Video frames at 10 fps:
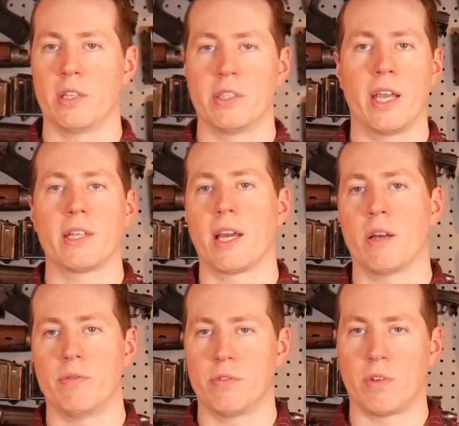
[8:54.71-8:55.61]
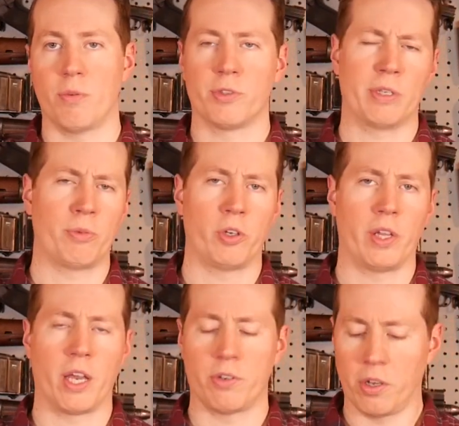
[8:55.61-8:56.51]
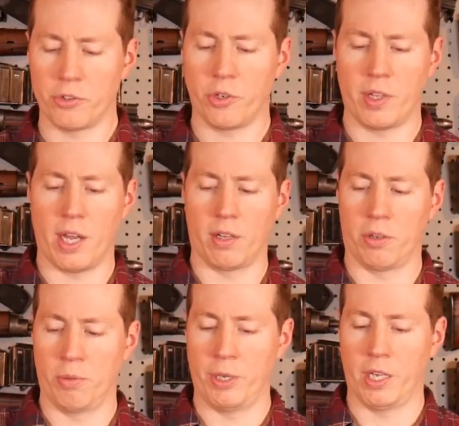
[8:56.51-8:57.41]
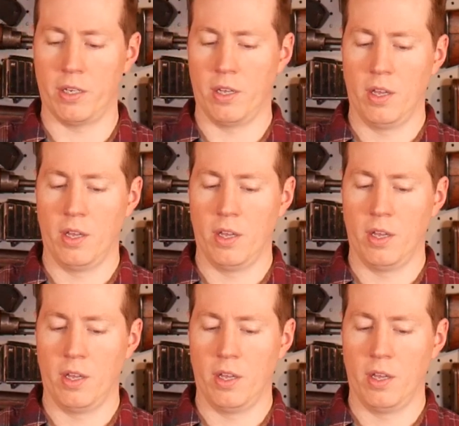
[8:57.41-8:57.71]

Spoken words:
The takedowns almost similarly. I'll show you that in a little bit.